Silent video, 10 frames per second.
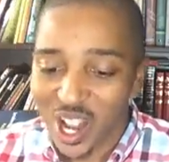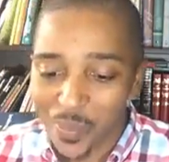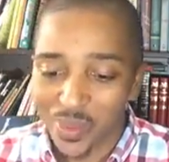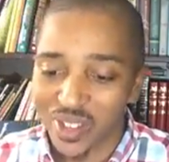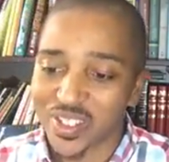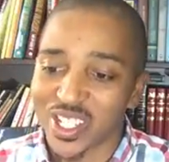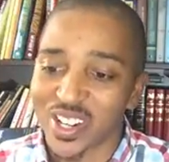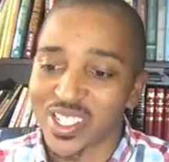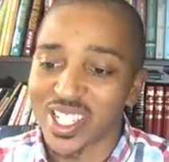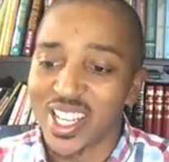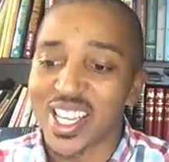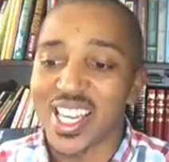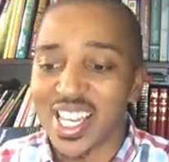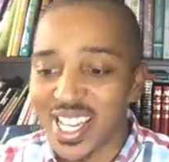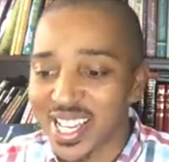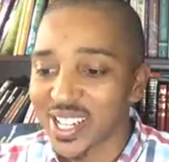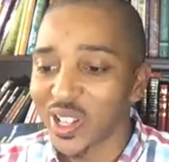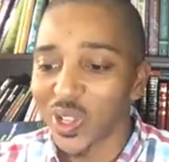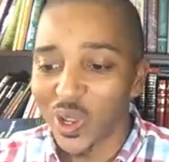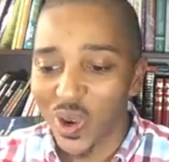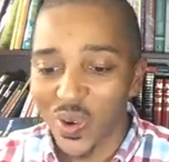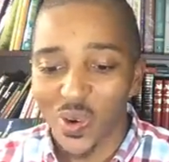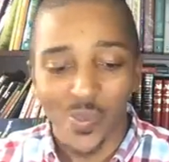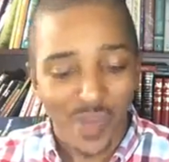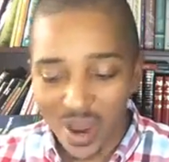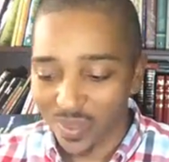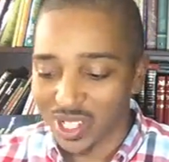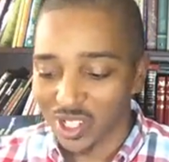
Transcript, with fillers: Uplift Church in Laurel, Maryland.